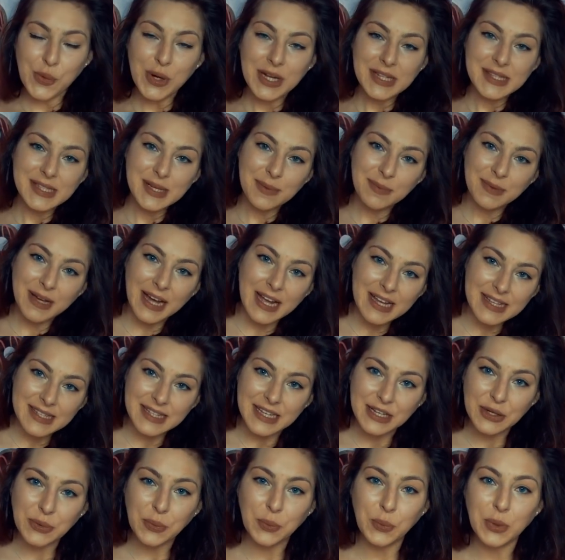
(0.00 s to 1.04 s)
What's up guys
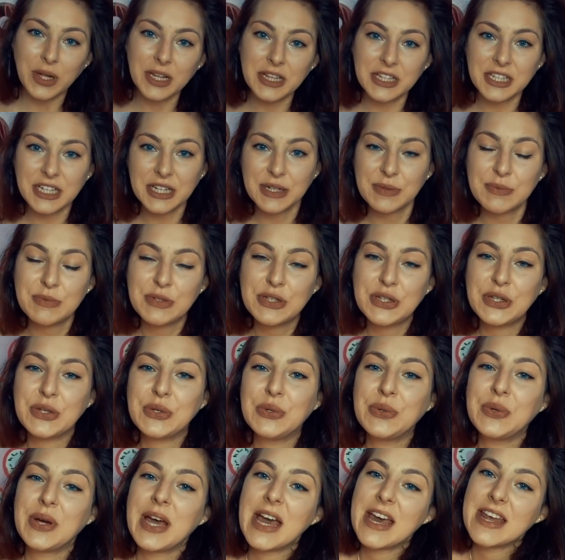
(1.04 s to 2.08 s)
and welcome
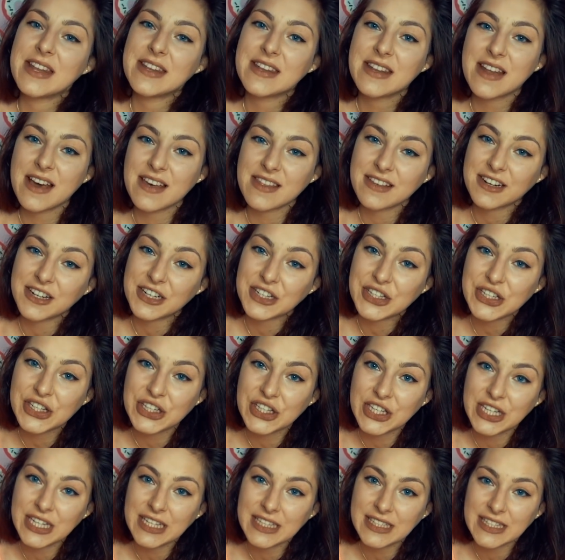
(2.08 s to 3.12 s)
to another
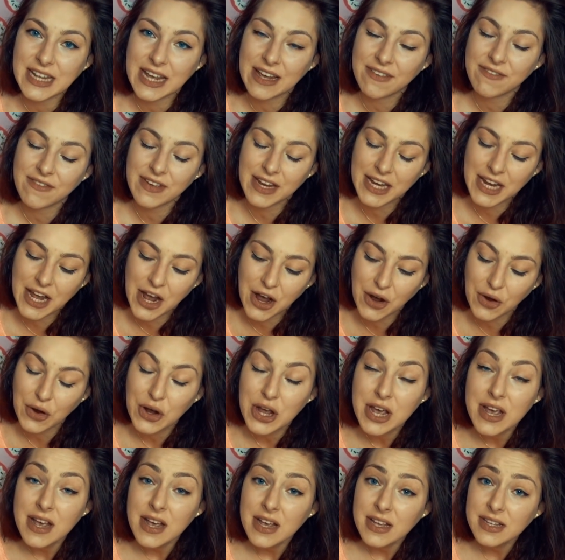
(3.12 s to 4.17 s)
cheat day video.
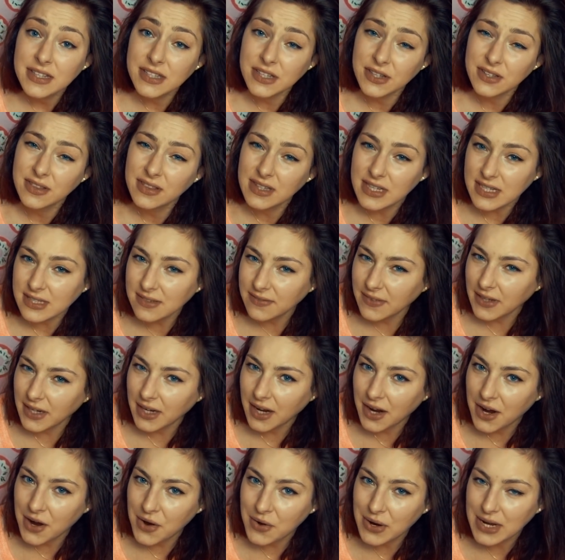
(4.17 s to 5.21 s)
So this
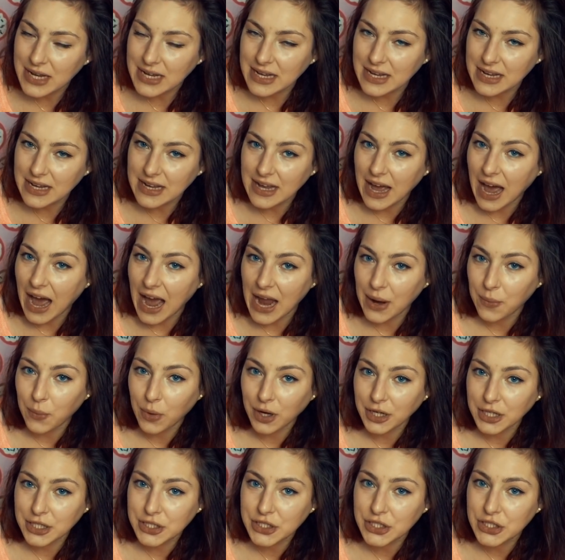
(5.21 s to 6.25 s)
video, I
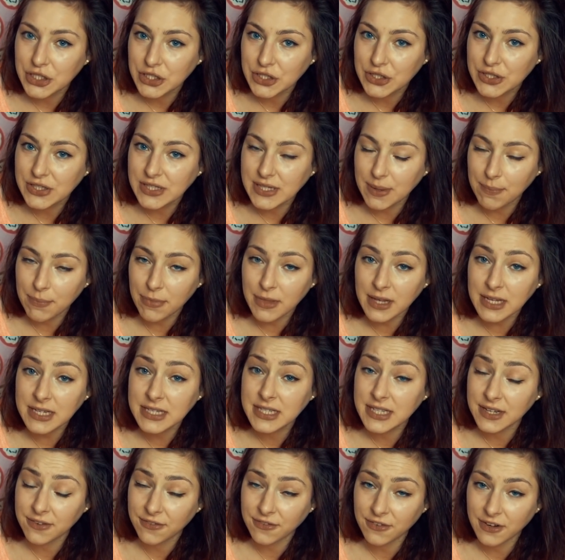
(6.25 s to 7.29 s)
wanted to do something
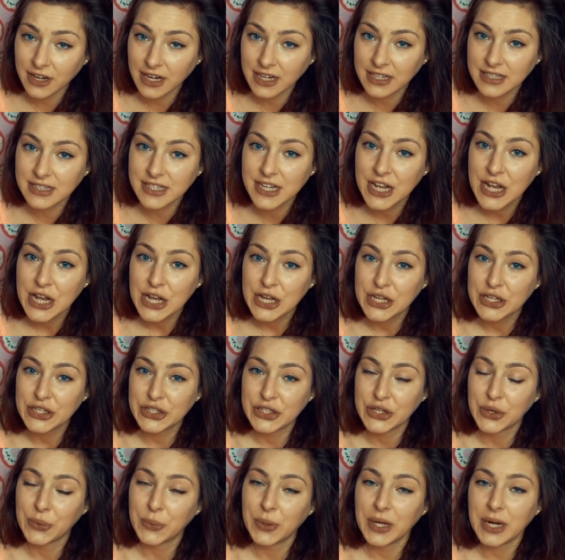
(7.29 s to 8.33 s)
different.
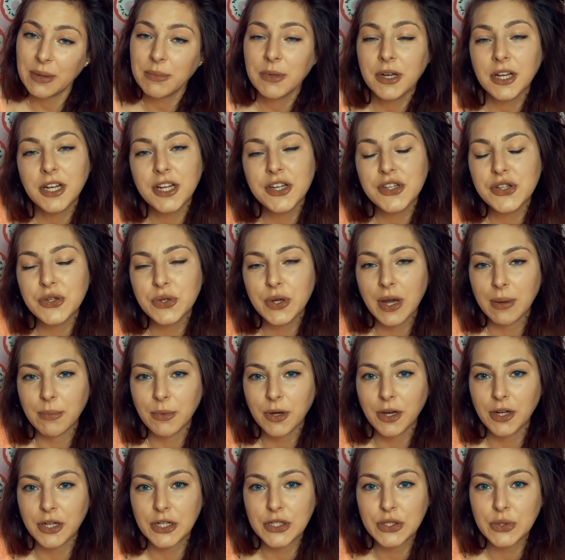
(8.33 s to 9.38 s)
So what I'm gonna do,
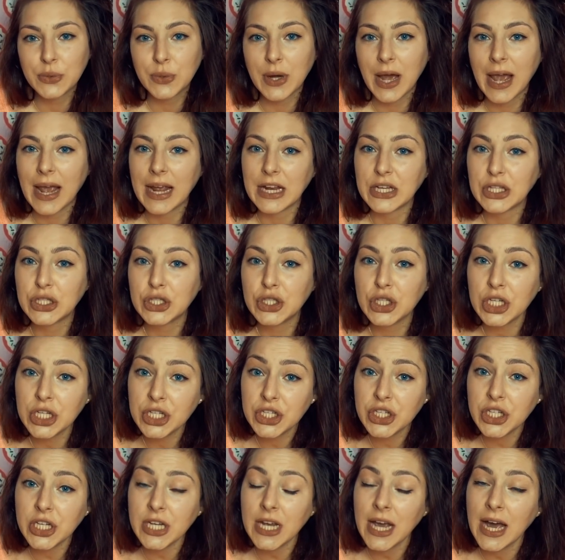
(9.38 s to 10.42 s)
I'm gonna do a
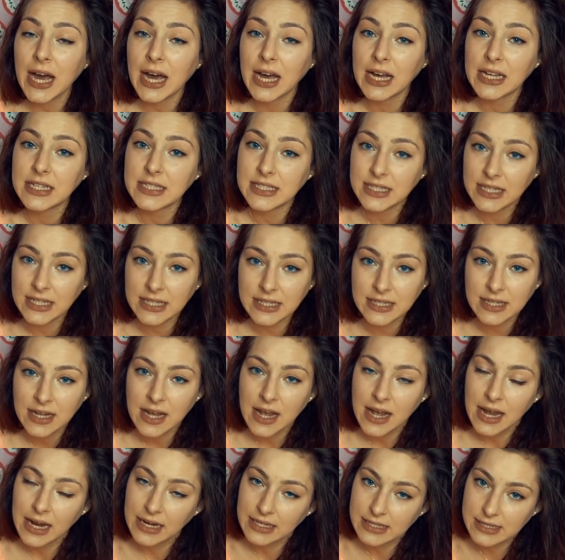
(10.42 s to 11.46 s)
Gigi Hadid
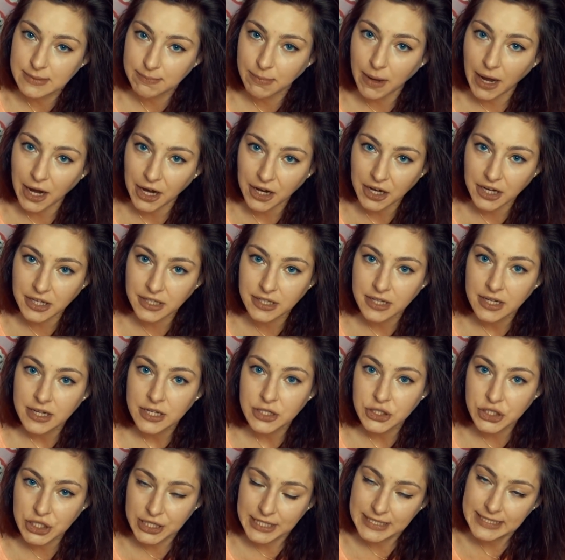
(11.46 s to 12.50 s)
inspired
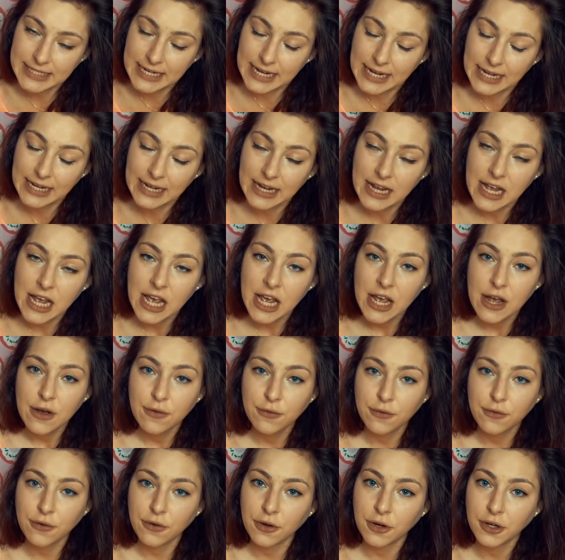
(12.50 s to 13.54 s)
cheat day.
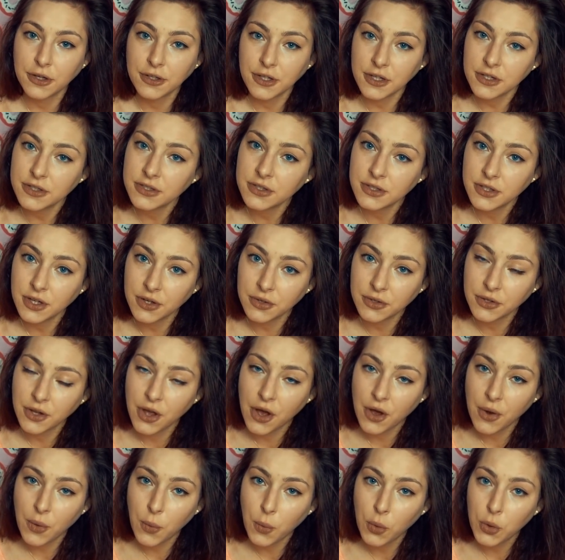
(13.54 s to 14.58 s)
For those who don't
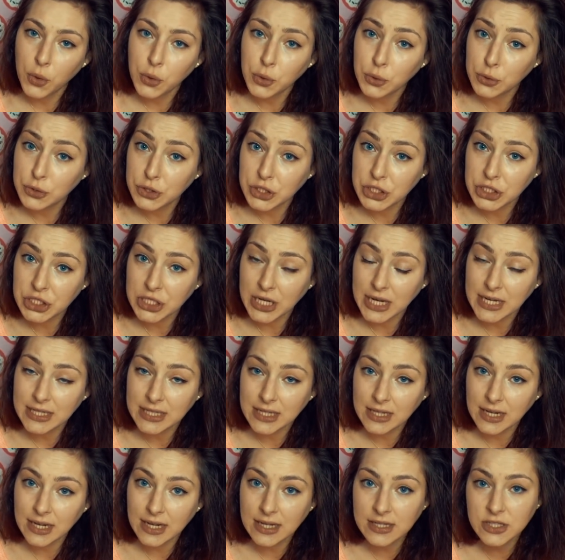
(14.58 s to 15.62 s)
know who Gigi
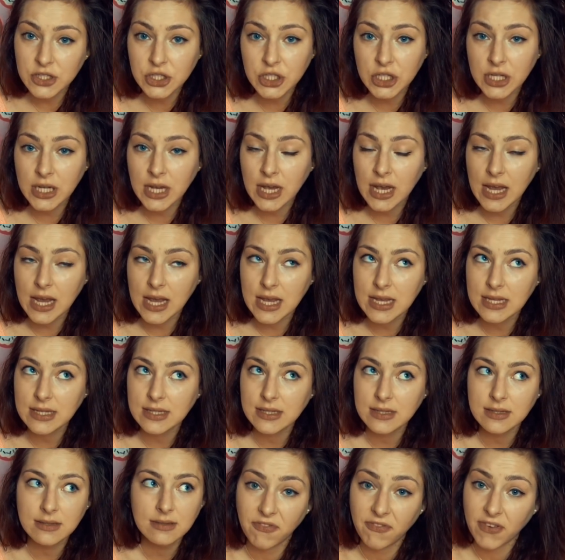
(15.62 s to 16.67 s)
Hadid is, she
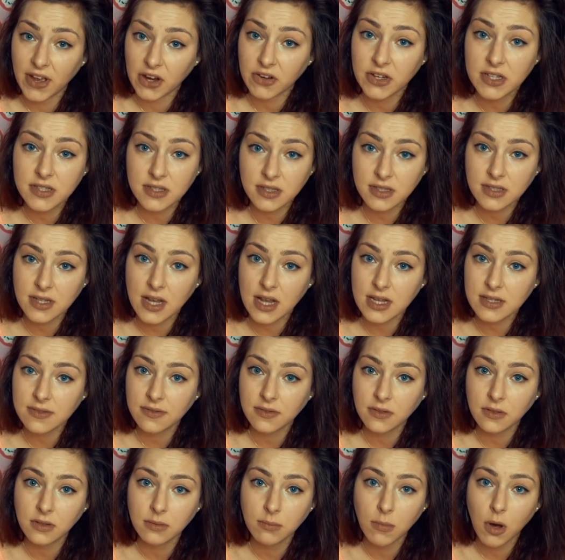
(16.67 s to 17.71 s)
is very
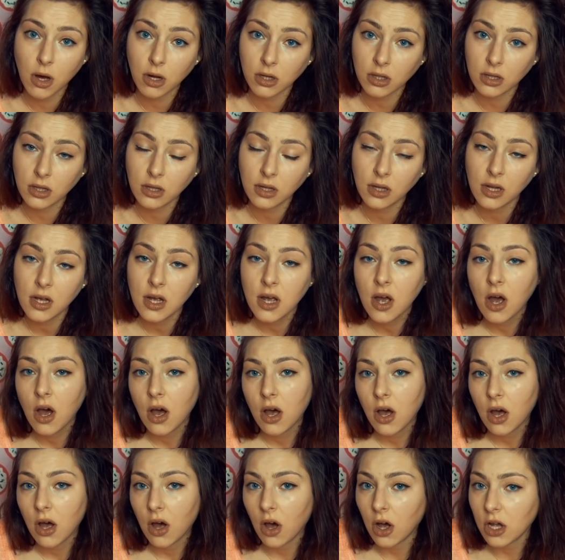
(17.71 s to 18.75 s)
successful model,
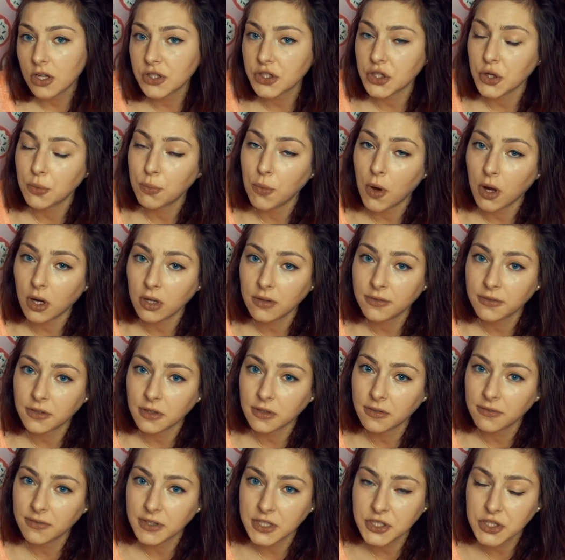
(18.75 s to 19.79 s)
also model
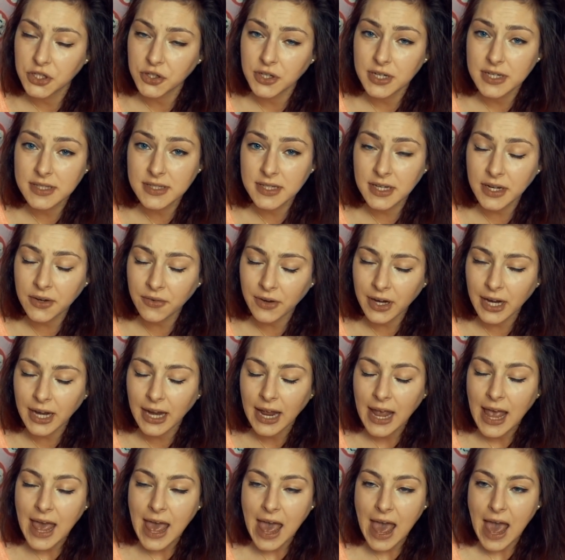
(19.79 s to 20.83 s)
for Victoria's Secret.
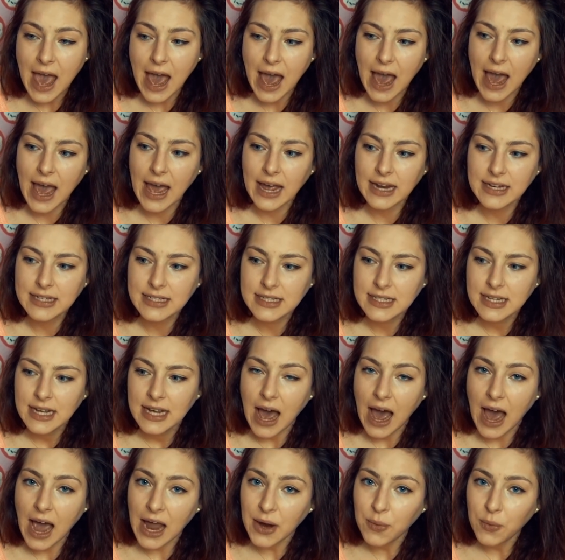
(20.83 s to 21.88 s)
And
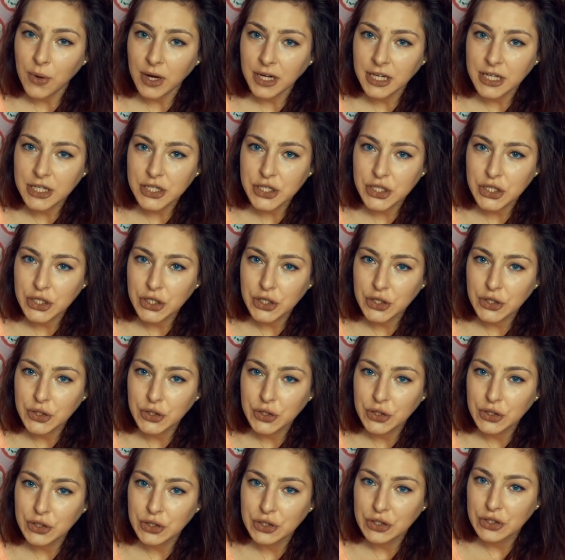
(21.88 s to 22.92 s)
I wanted
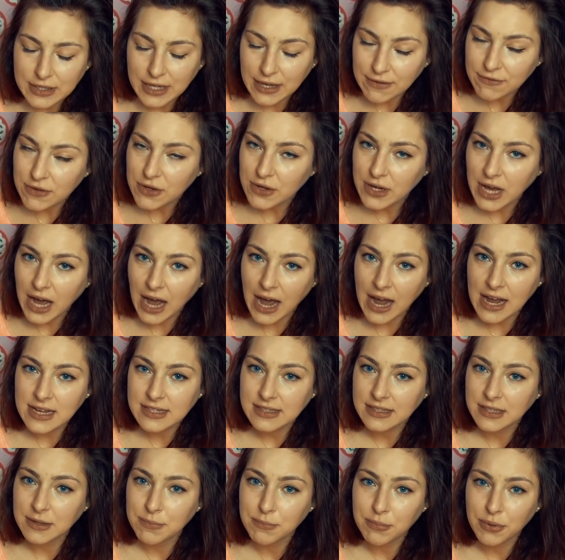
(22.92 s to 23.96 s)
to give you
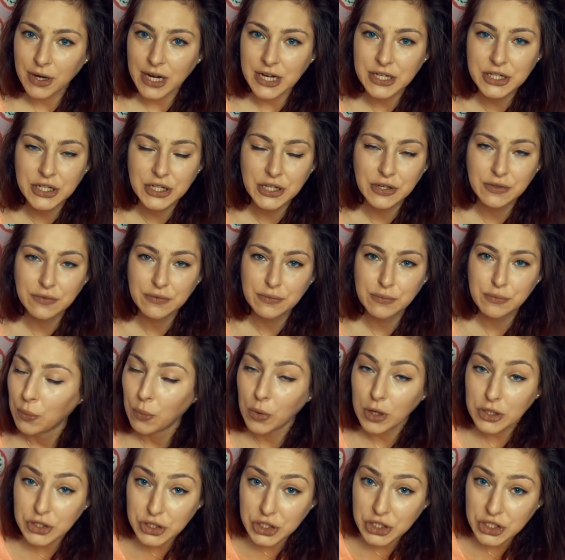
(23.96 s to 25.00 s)
guys an impression of
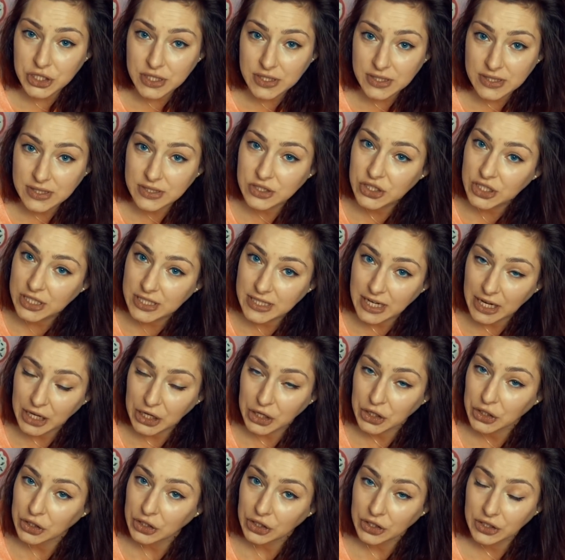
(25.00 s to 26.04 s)
what Gigi's cheat day
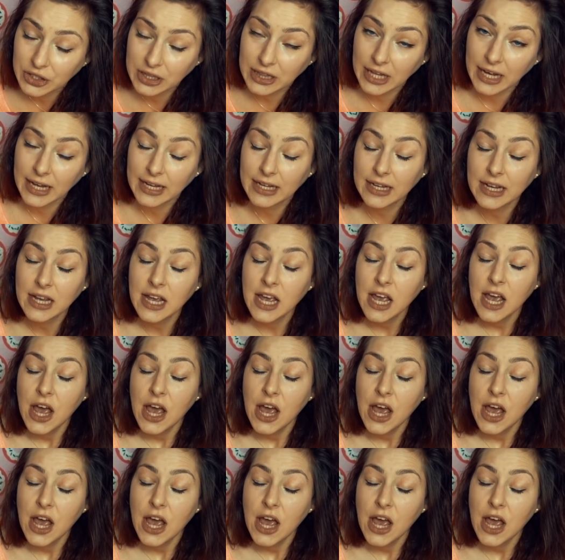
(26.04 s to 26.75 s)
could look like.